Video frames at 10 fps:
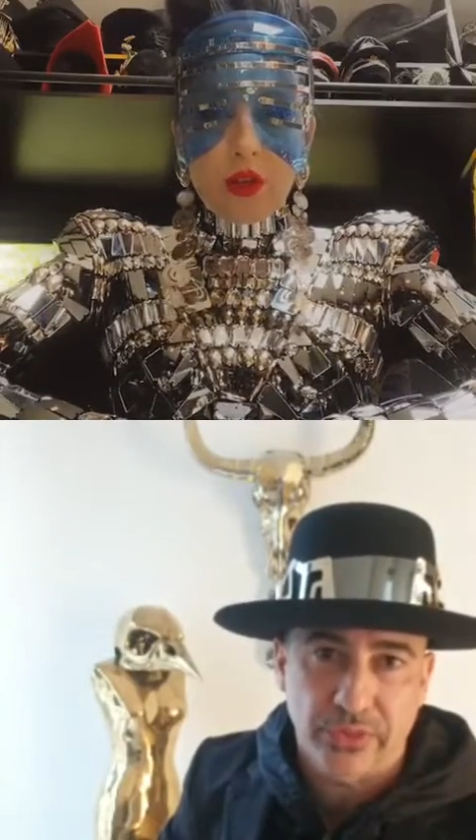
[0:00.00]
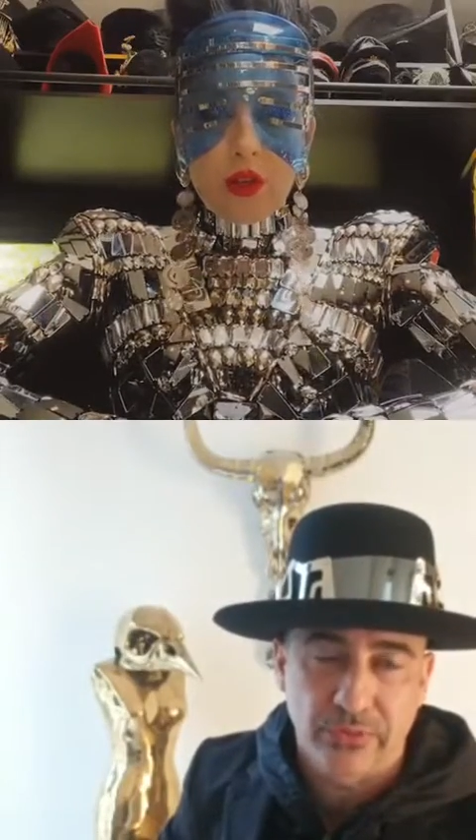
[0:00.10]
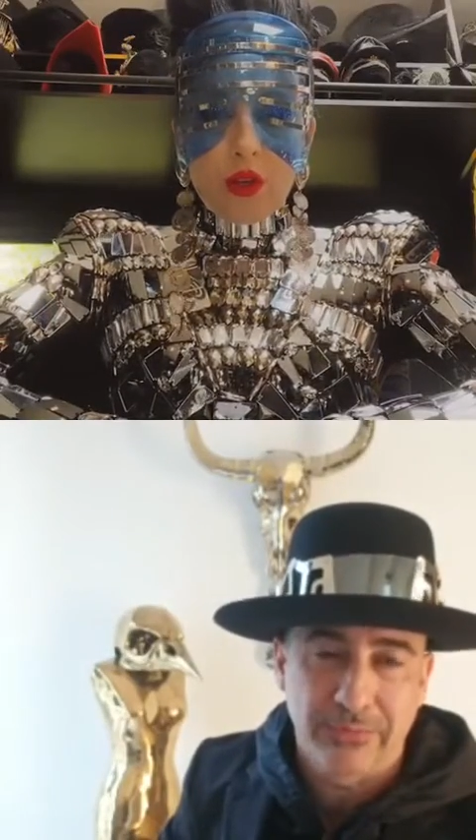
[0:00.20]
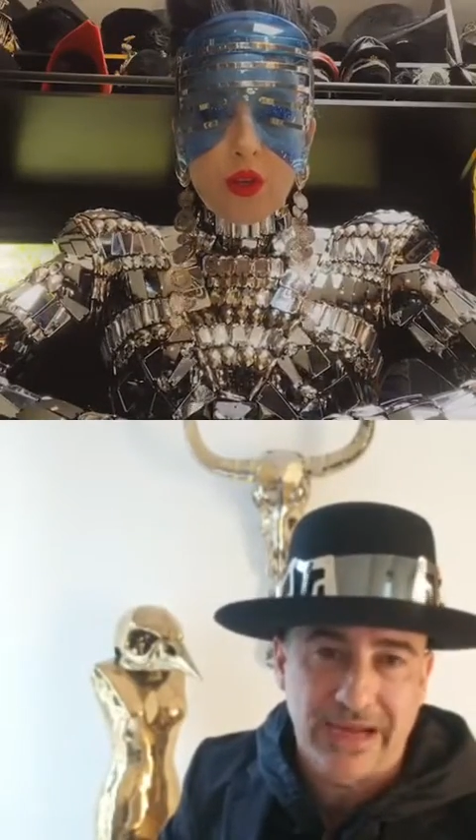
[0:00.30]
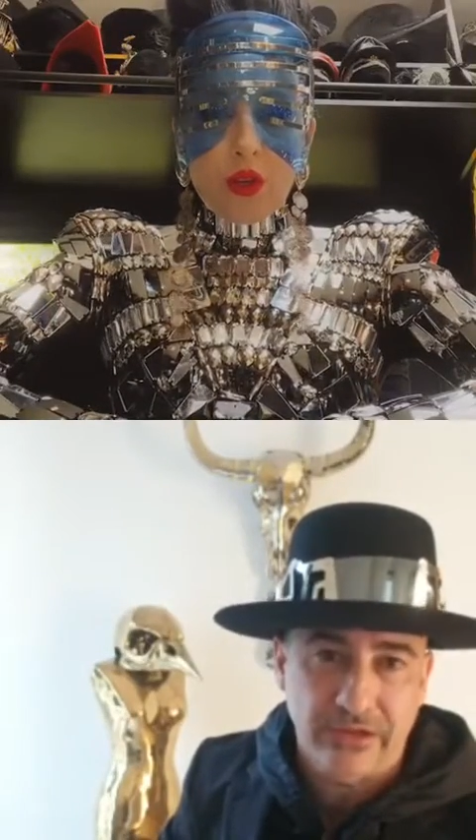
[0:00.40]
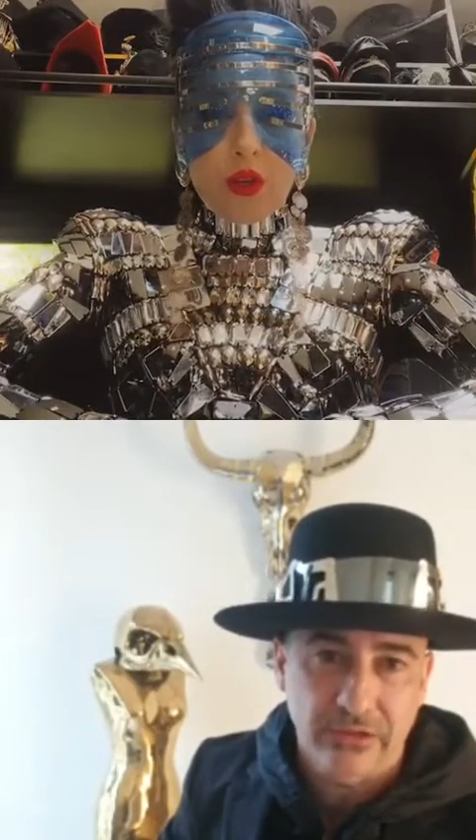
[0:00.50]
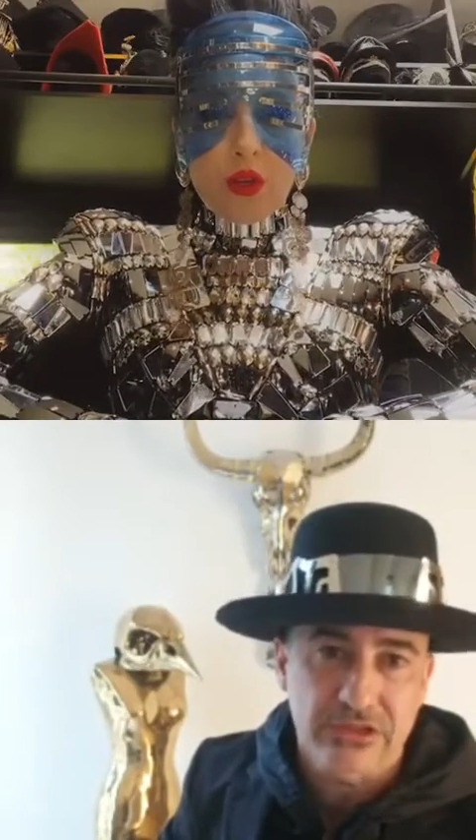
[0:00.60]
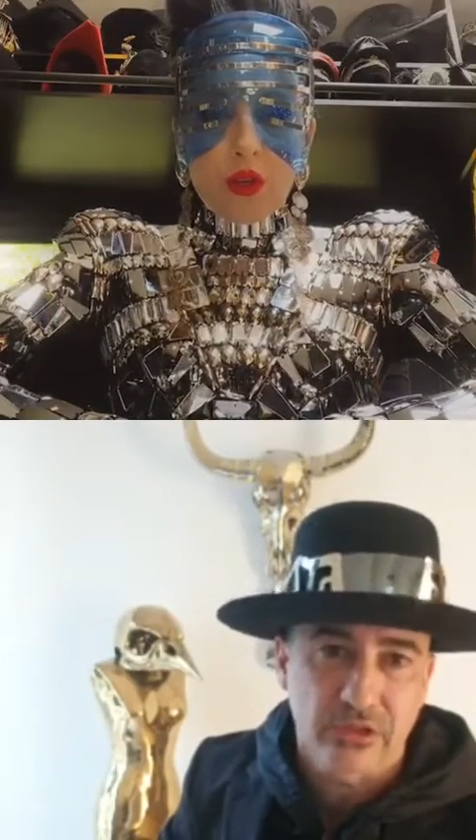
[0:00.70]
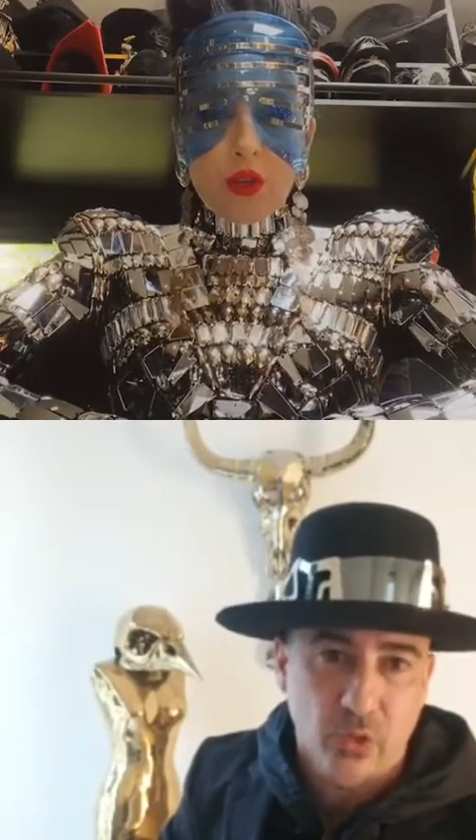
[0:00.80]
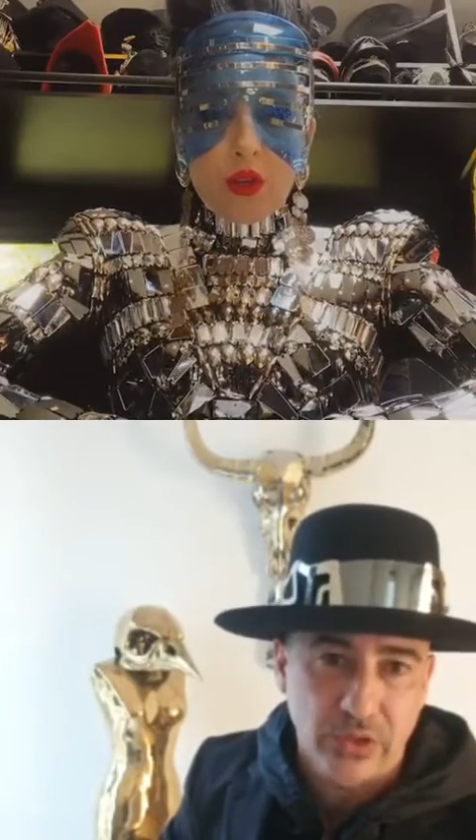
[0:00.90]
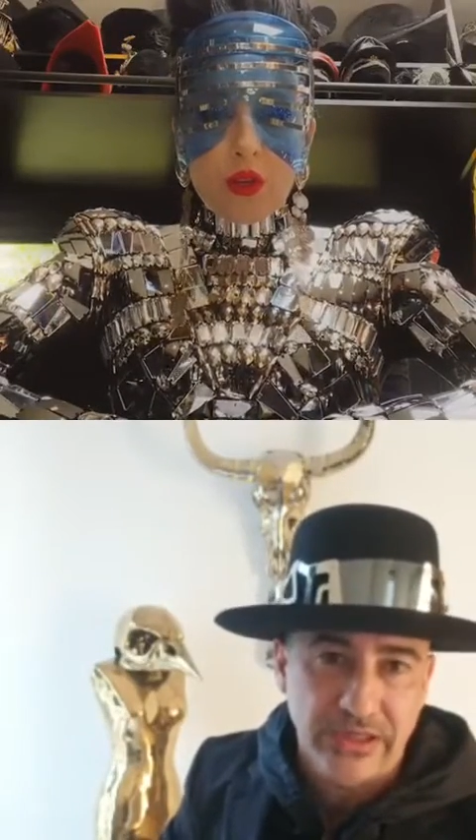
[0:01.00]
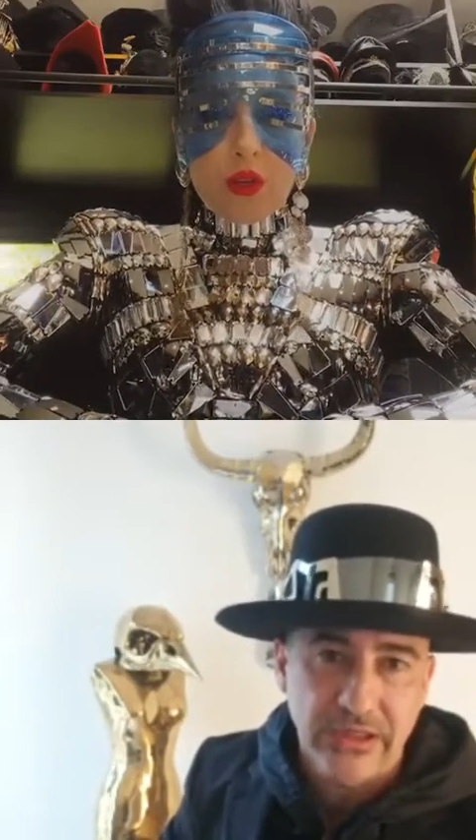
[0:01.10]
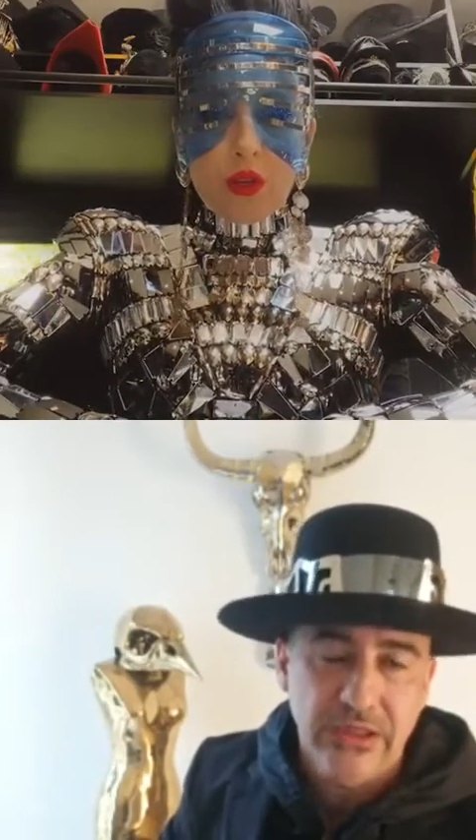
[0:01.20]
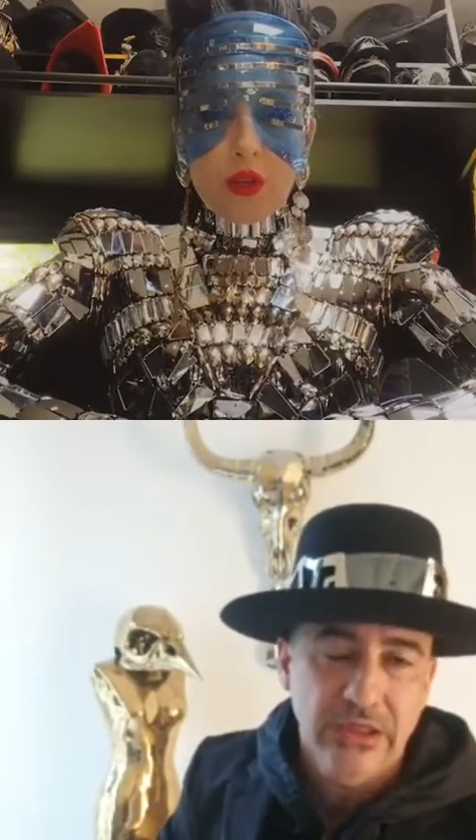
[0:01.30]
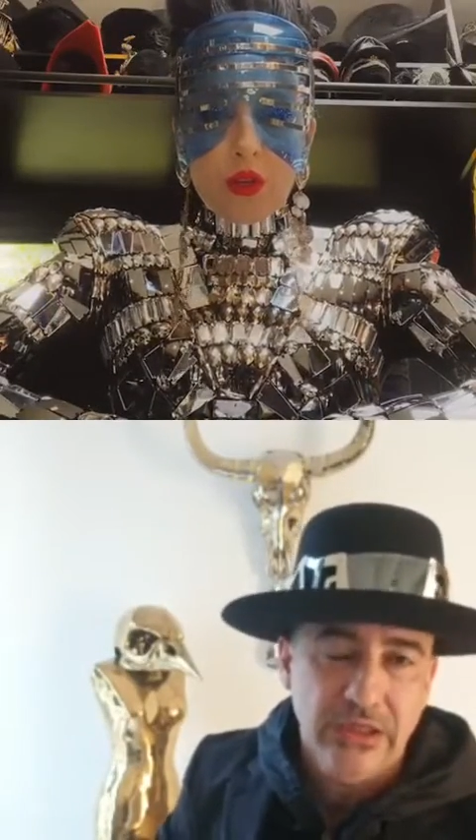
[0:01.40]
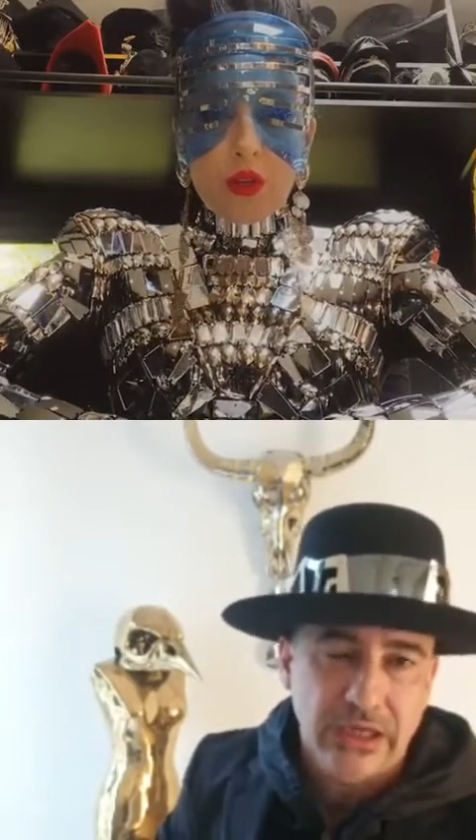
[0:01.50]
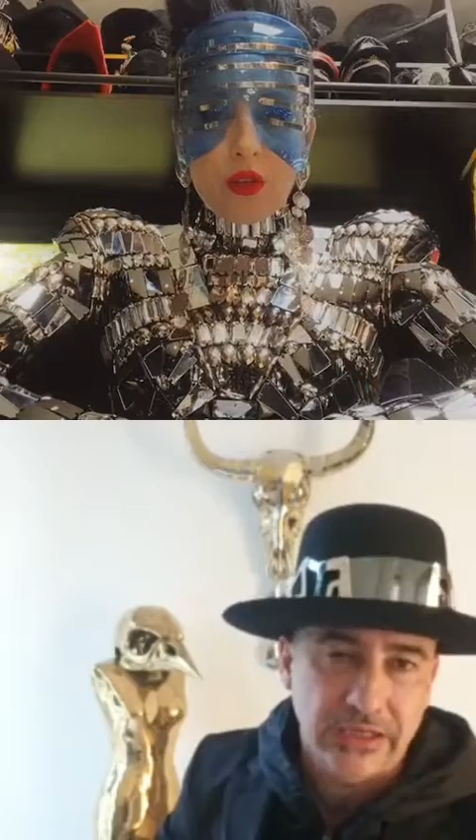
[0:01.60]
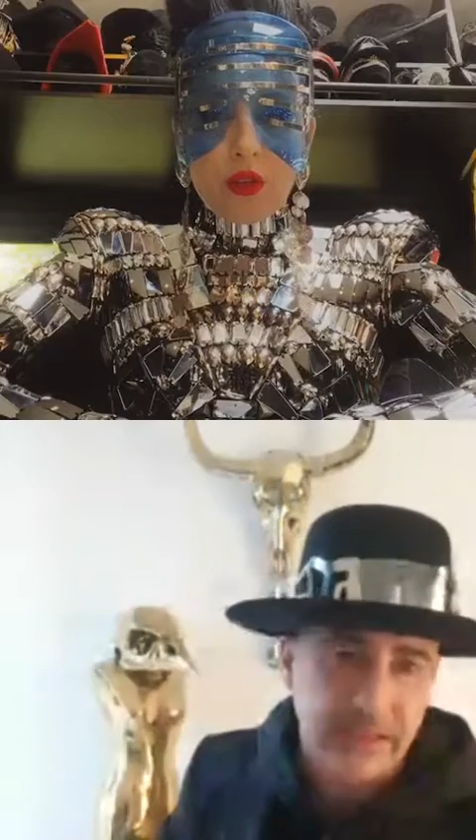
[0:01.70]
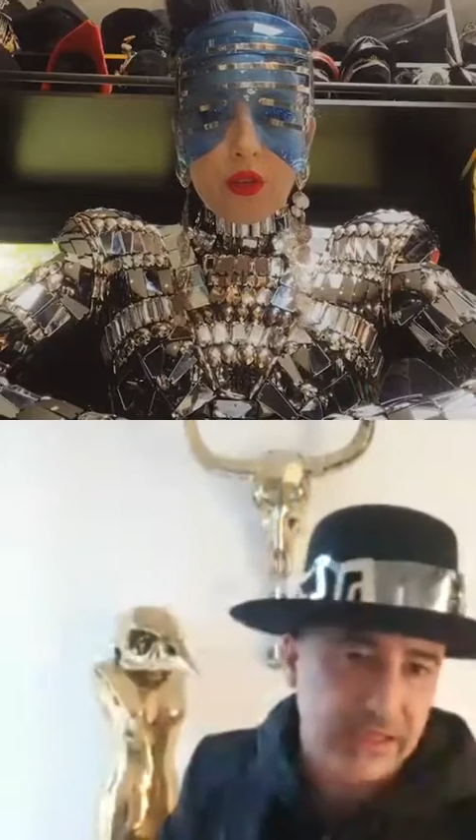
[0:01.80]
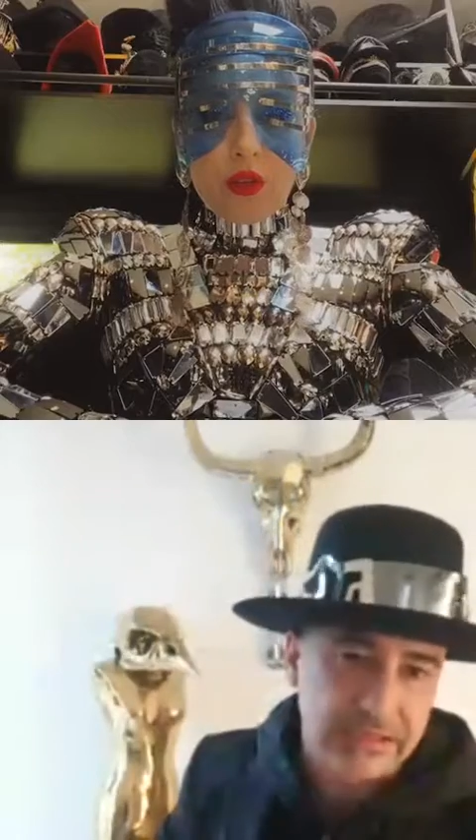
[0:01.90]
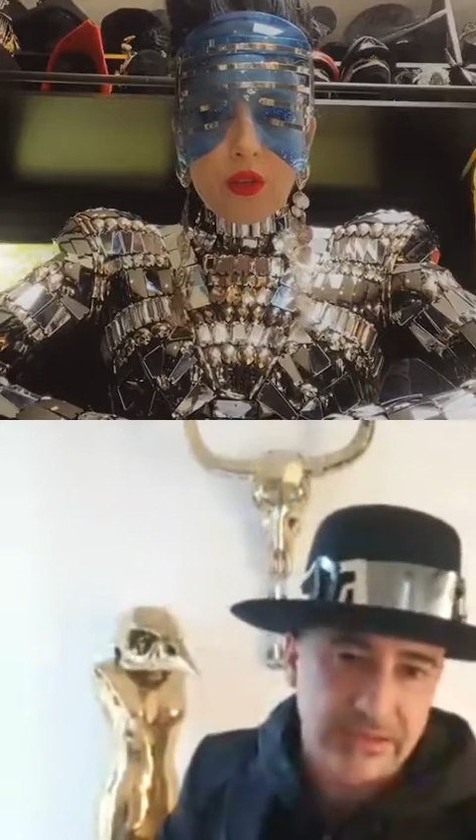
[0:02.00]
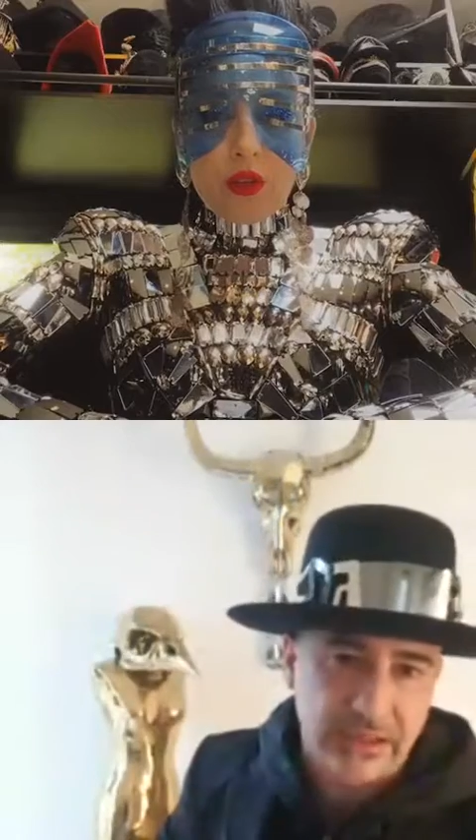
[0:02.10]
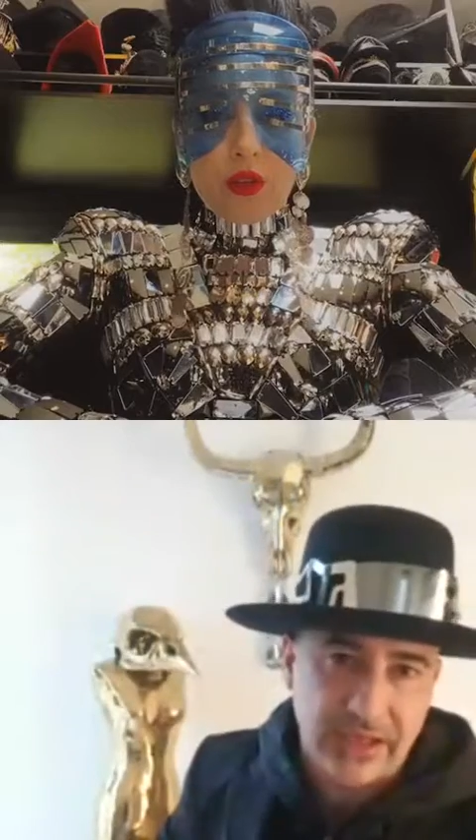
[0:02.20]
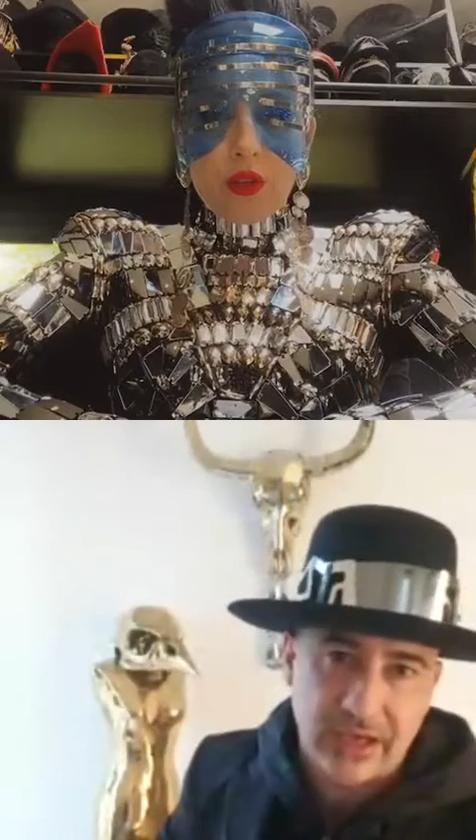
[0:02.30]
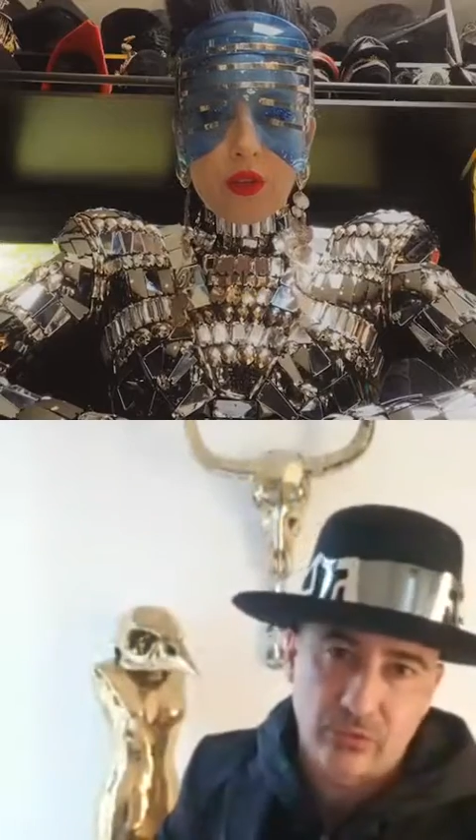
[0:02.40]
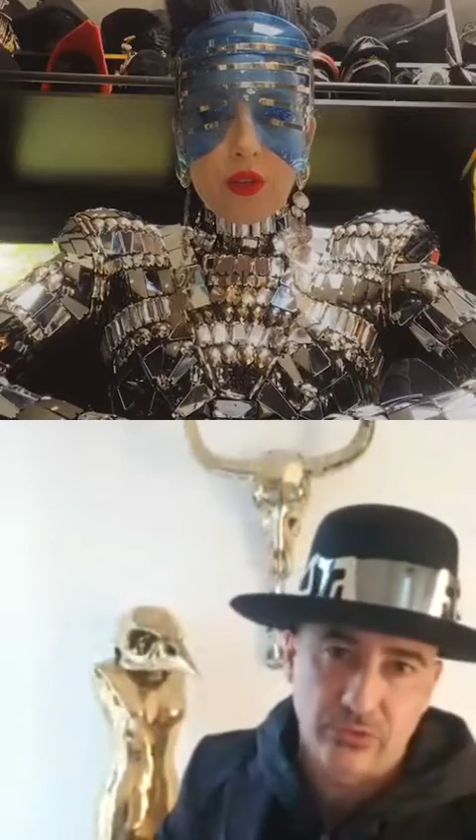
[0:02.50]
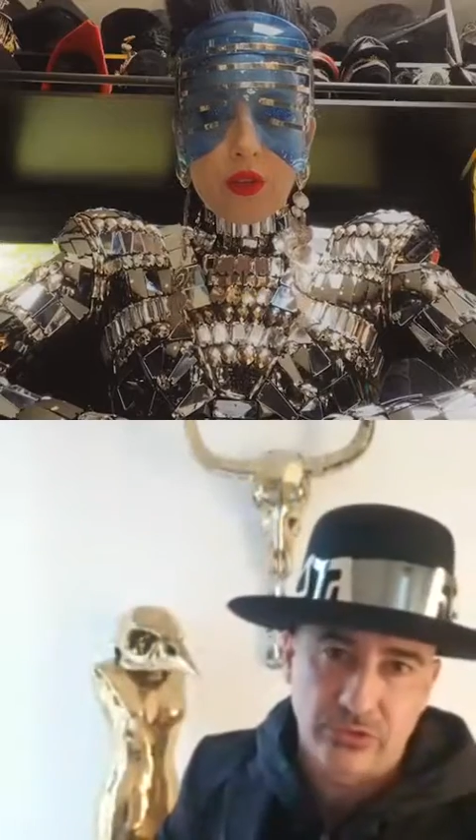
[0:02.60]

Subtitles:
metal slowly, and then until now.